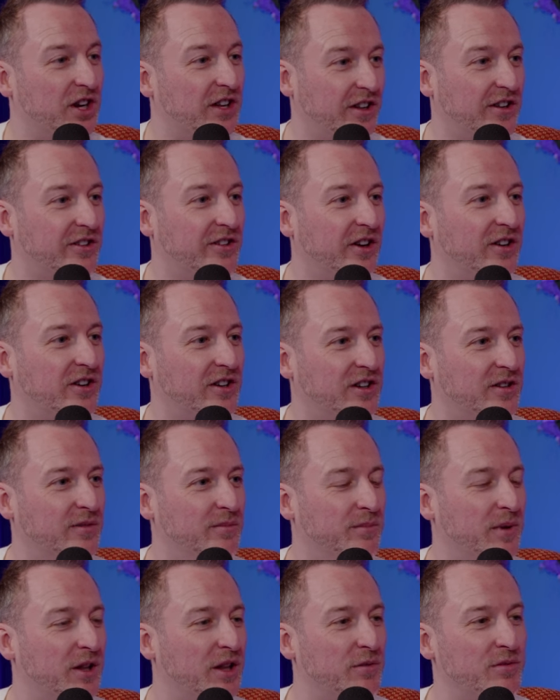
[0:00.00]
had right. a dog.
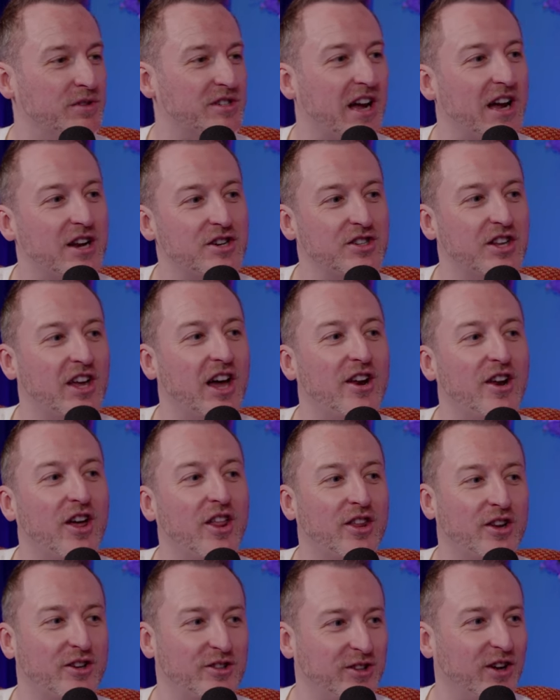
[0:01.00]
But right. there was actually
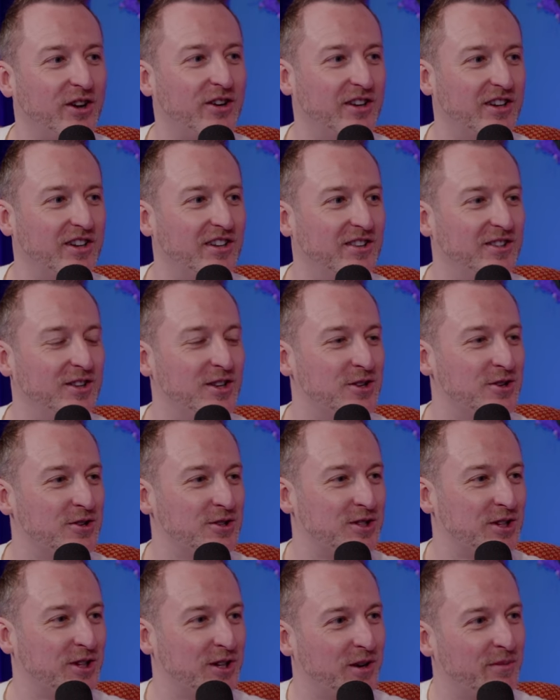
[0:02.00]
another dog that
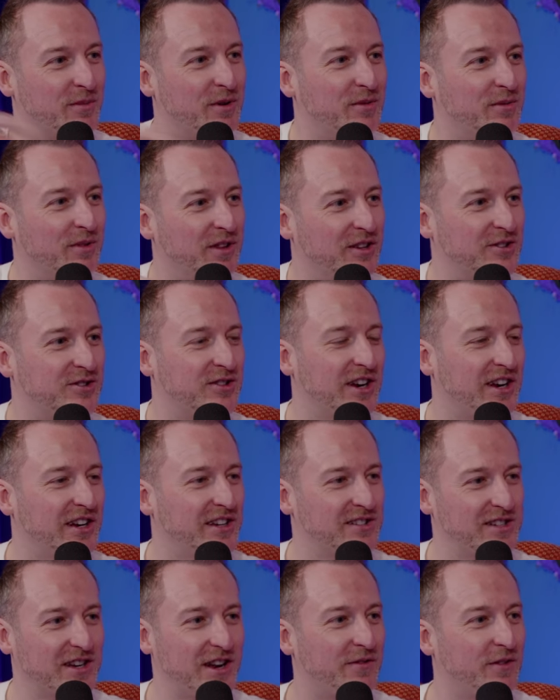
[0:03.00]
used to come out with the
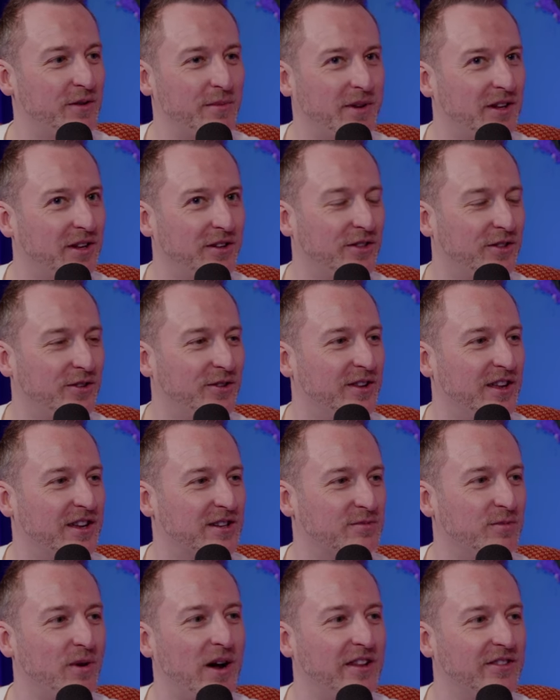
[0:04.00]
tricks, and everybody thought
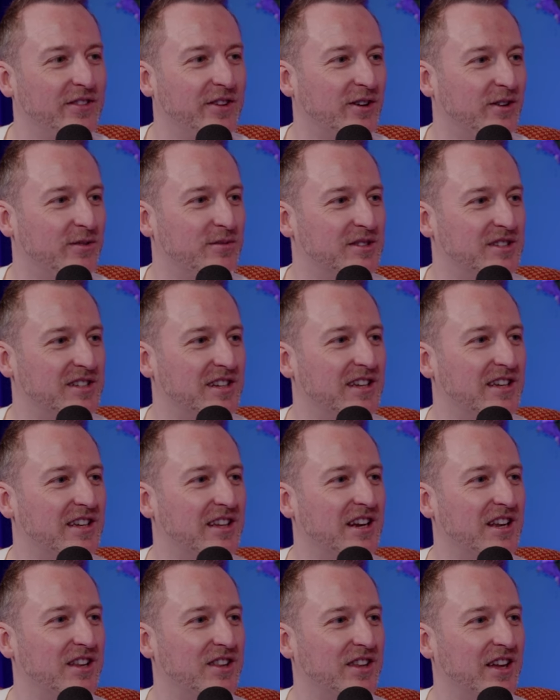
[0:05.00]
this one dog was doing
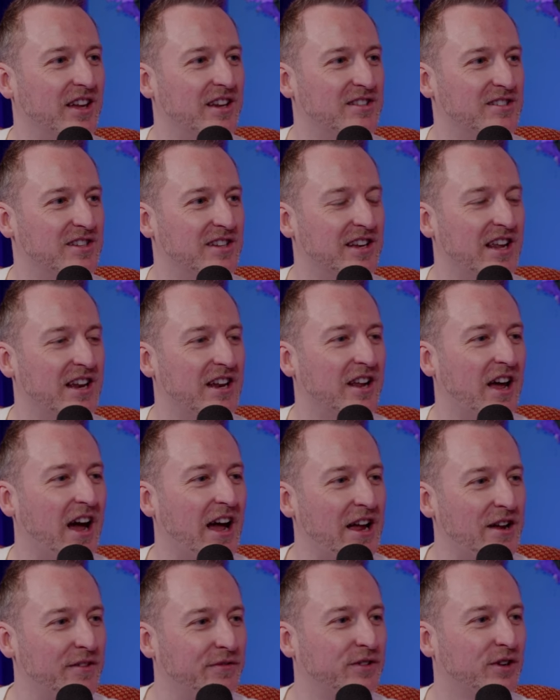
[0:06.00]
great things. And then
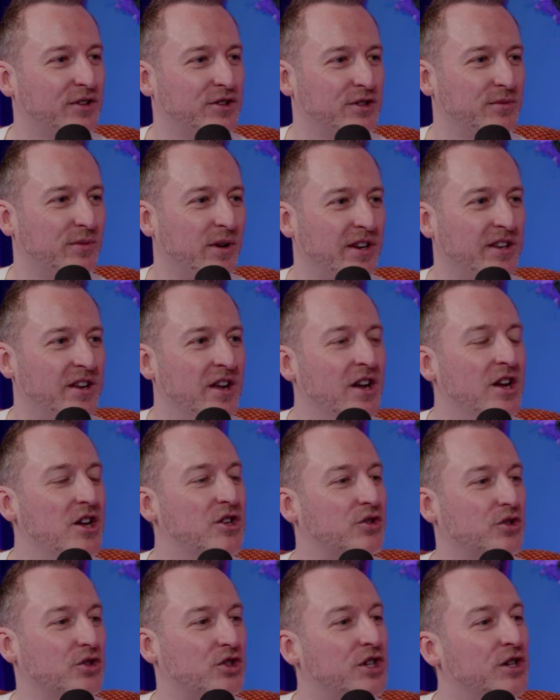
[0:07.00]
after she won,
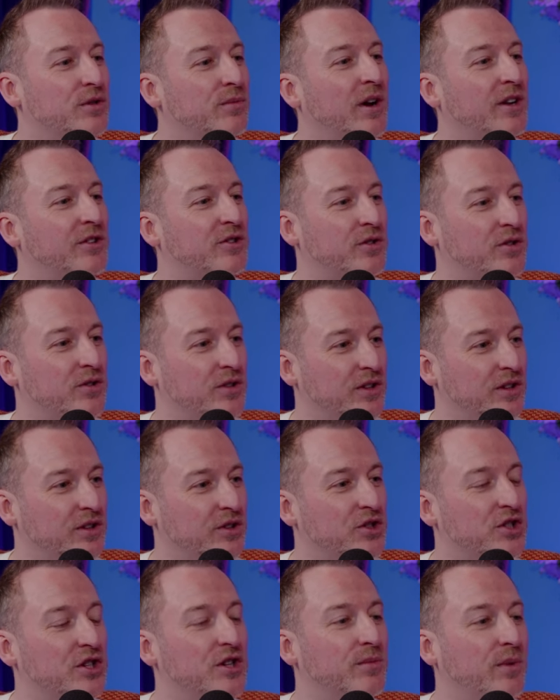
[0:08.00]
so she won two,
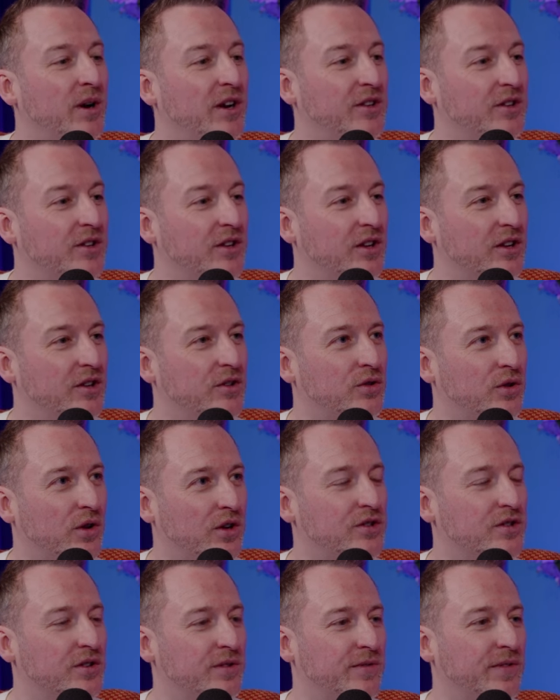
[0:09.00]
she won two
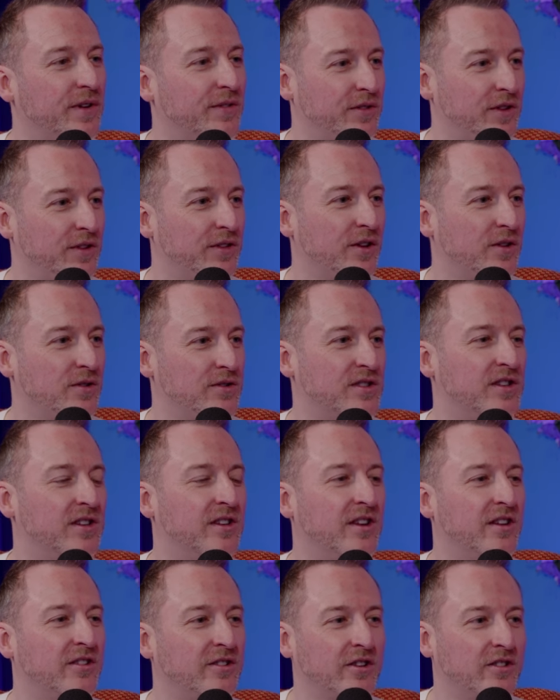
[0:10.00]
hundred fifty thousand,
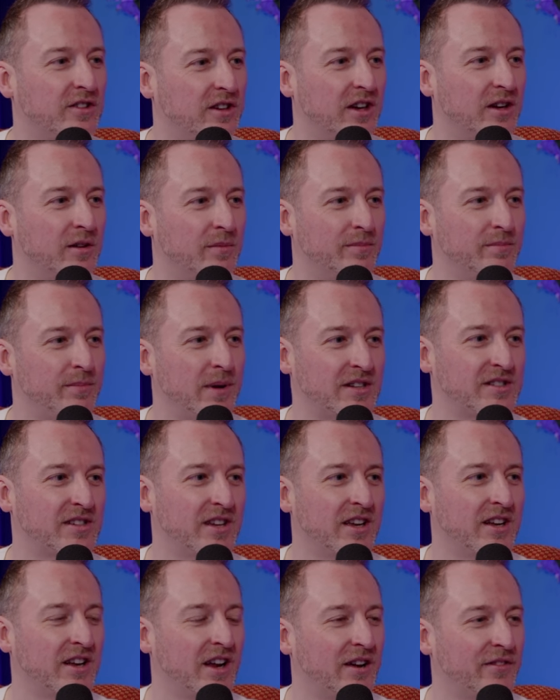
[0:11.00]
and the dog got a
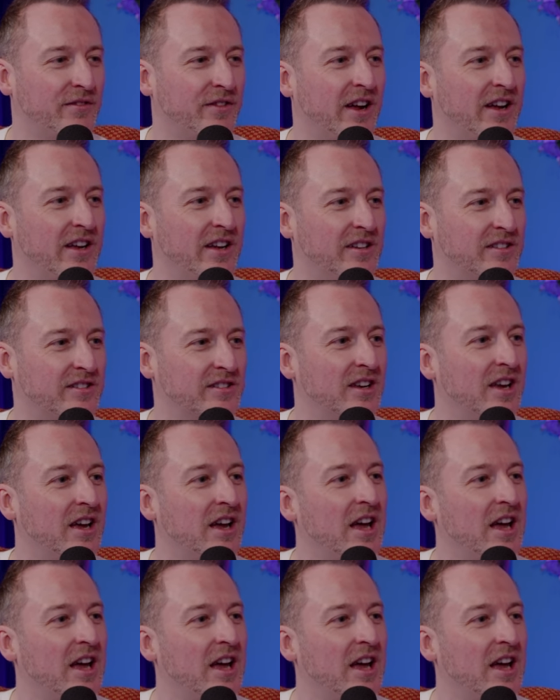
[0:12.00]
biscuit and arthritis.